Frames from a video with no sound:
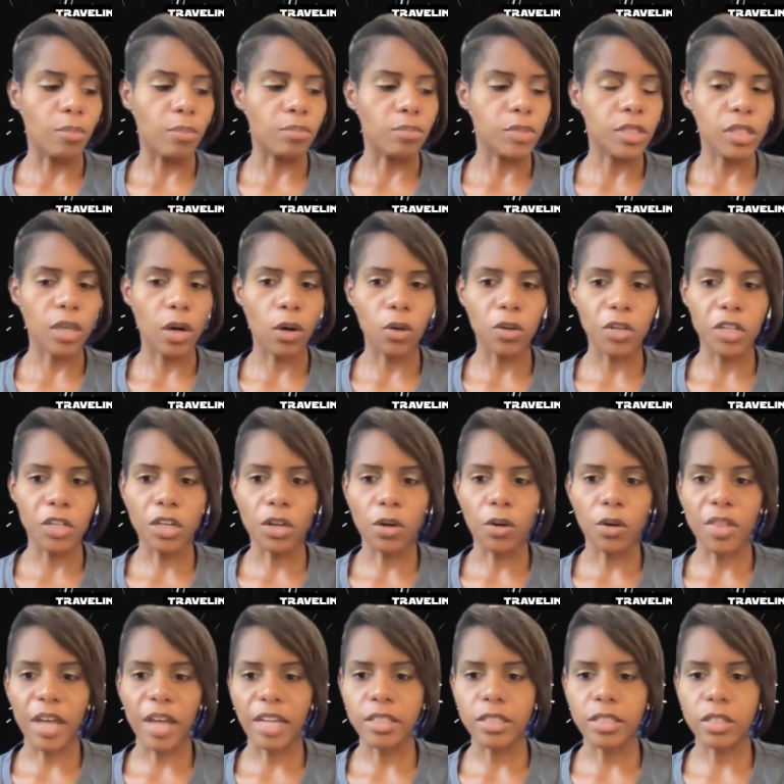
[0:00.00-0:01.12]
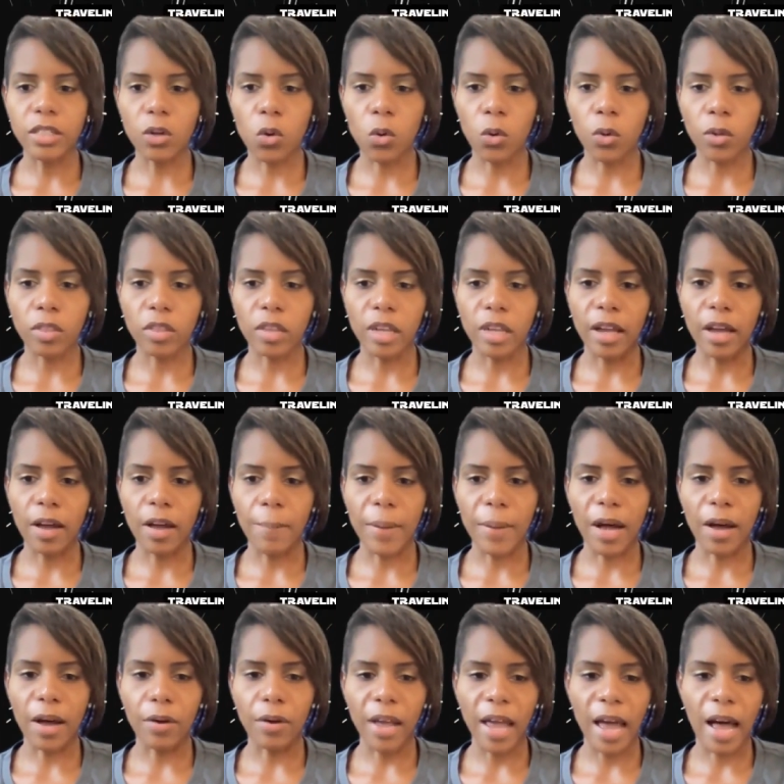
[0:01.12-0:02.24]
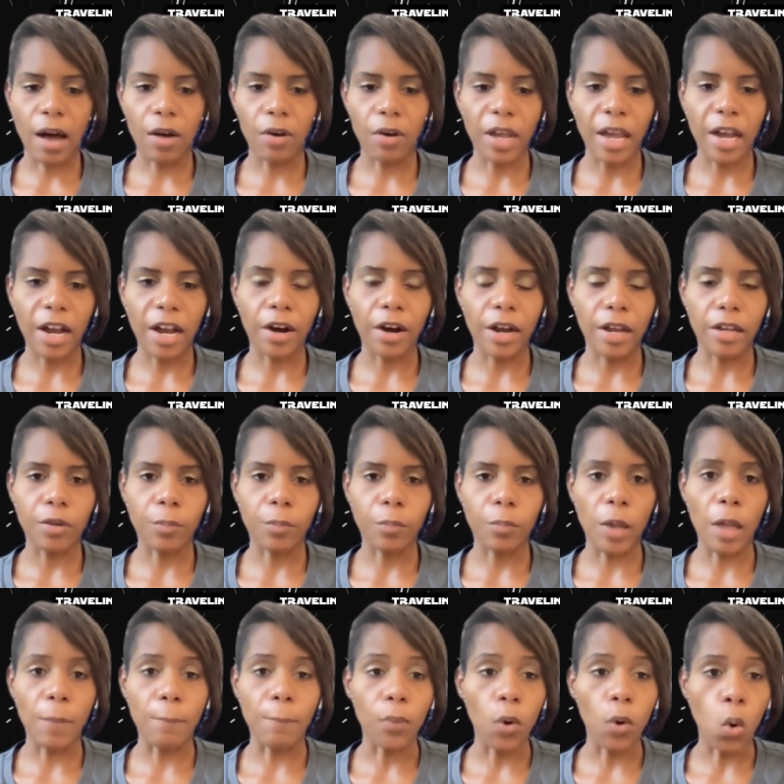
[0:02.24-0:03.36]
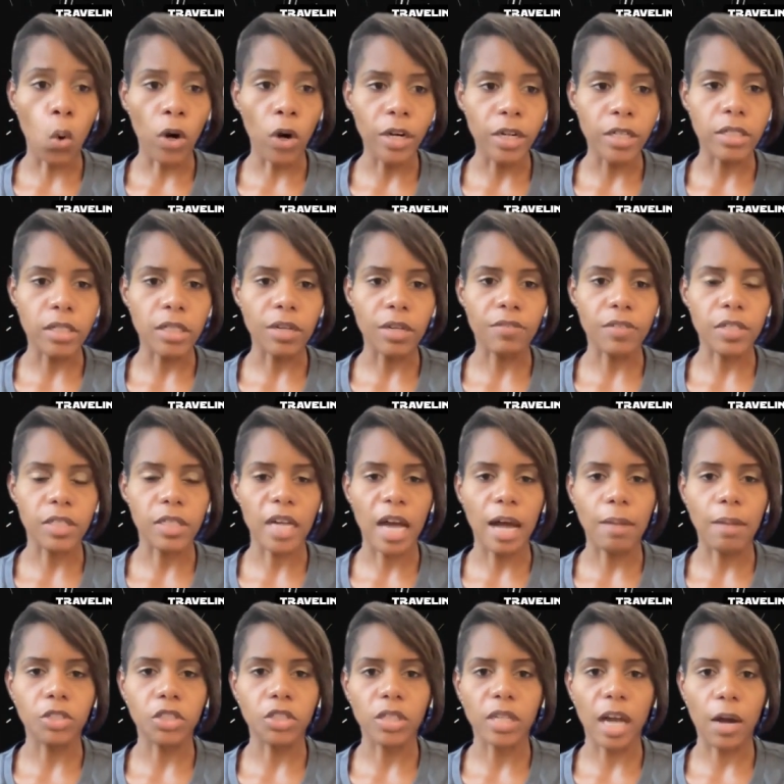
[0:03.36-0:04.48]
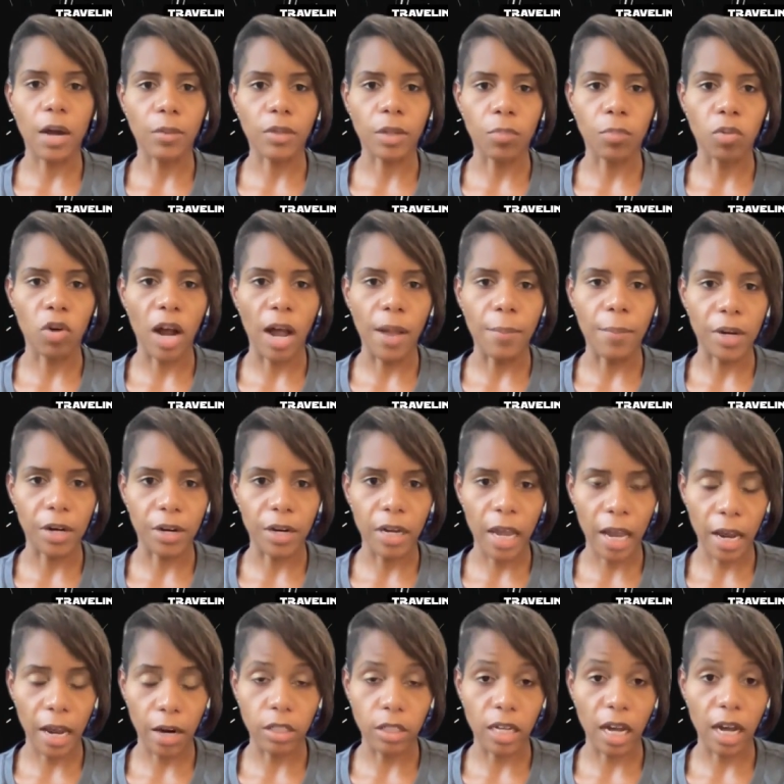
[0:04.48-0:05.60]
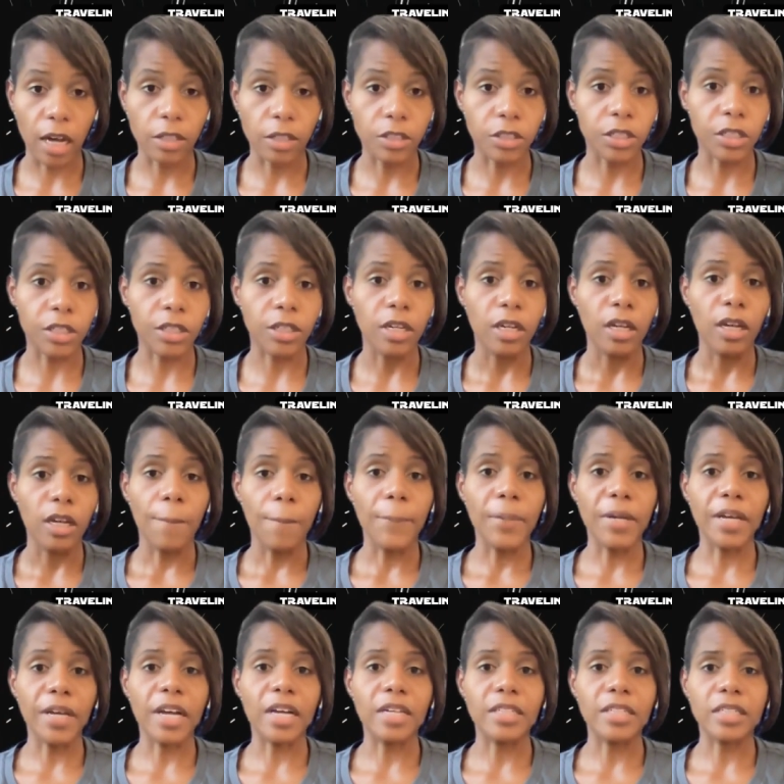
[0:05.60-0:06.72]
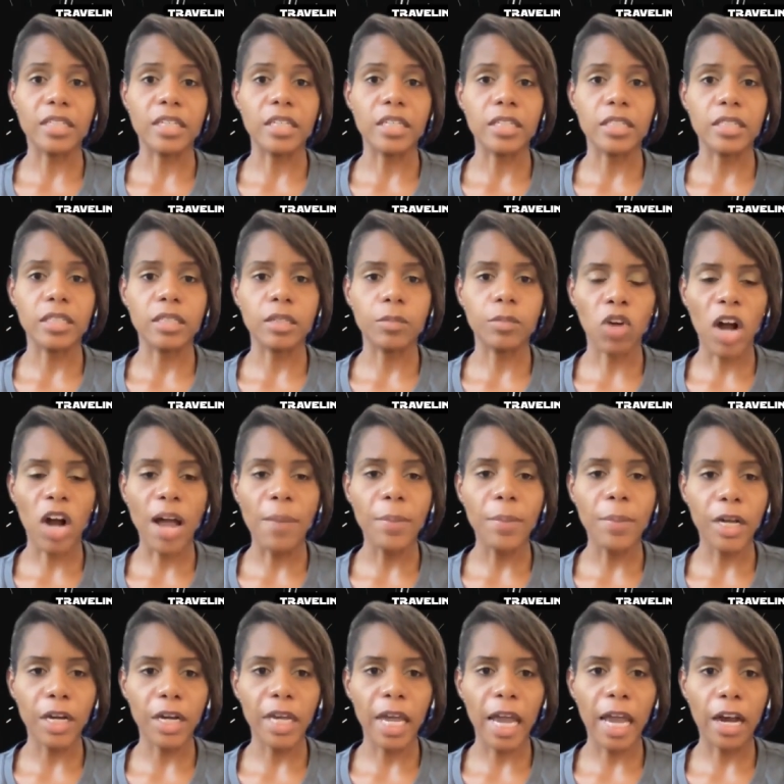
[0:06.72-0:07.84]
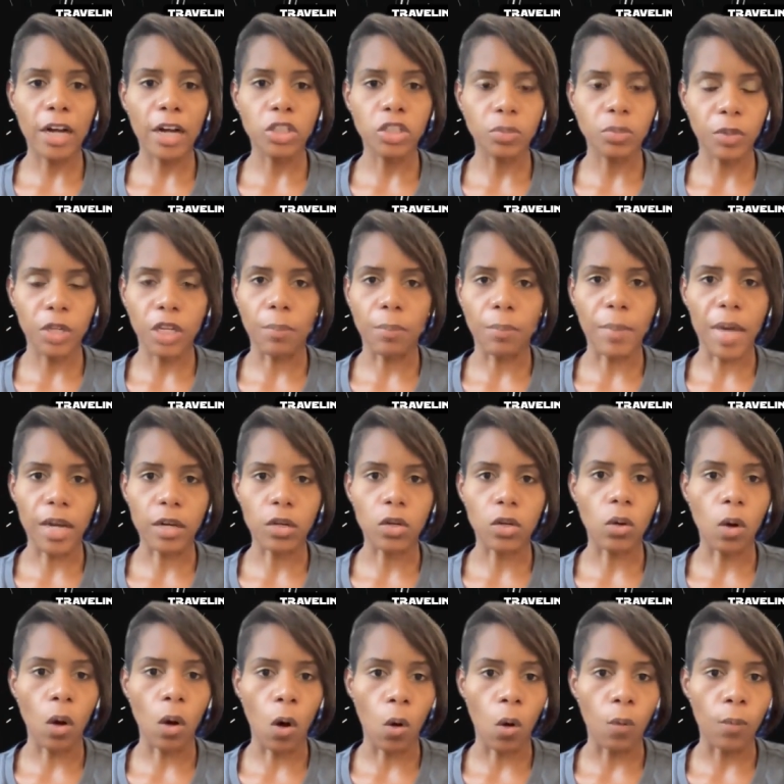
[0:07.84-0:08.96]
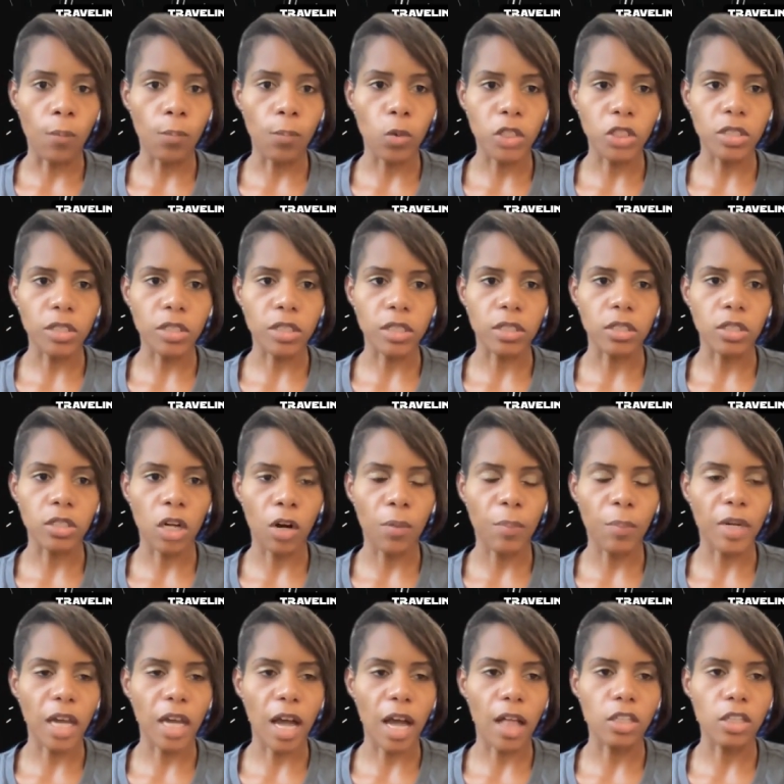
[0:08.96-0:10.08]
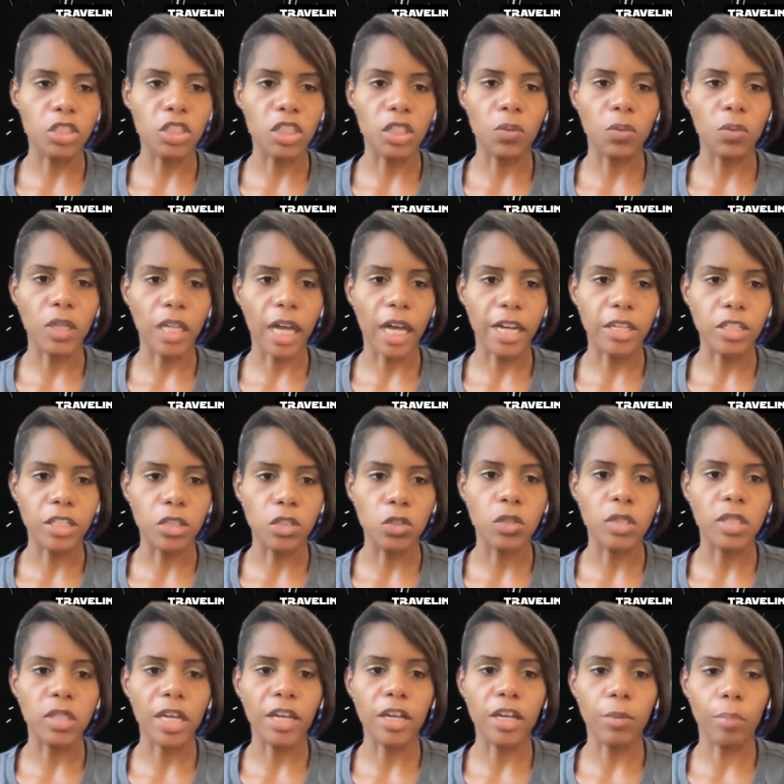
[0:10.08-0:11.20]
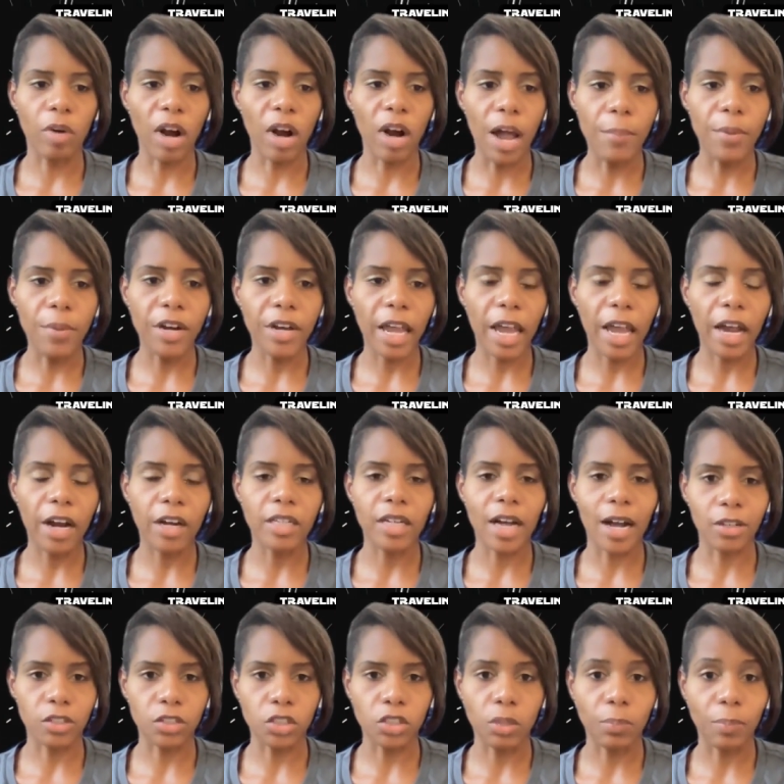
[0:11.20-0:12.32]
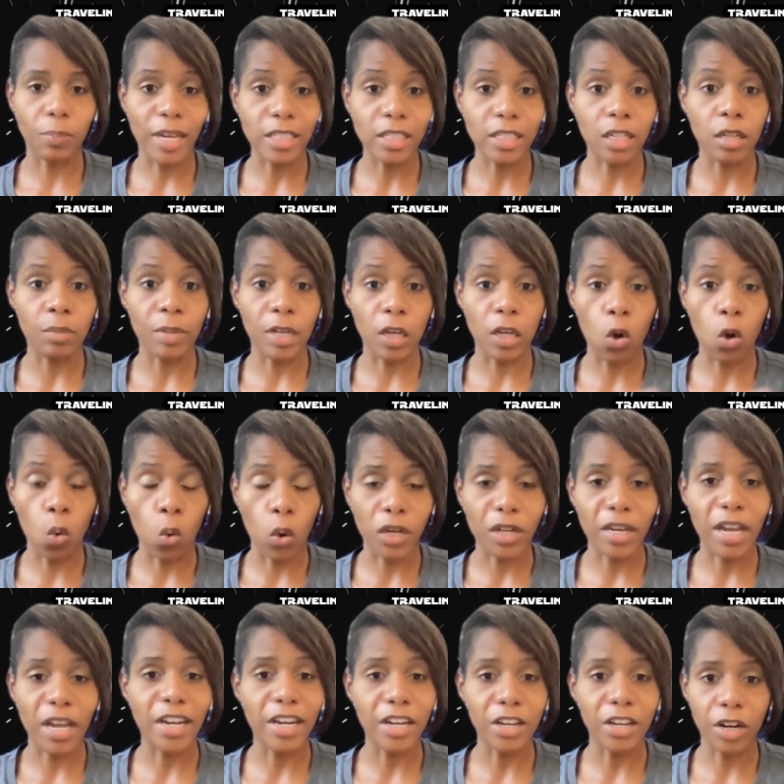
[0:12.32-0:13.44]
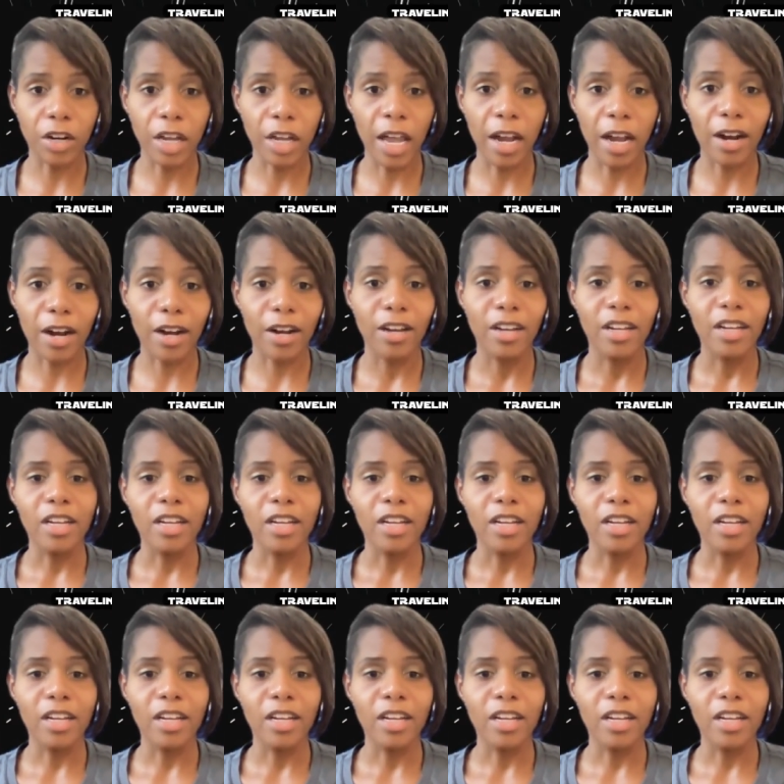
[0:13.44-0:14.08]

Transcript: So, you know, that's the cool thing about CalCare and the importance of establishing that with the primary care doctor, because it is, primary care should be your medical home, which is a terminology we like to use, saying your primary care doctor should basically be coordinating your care.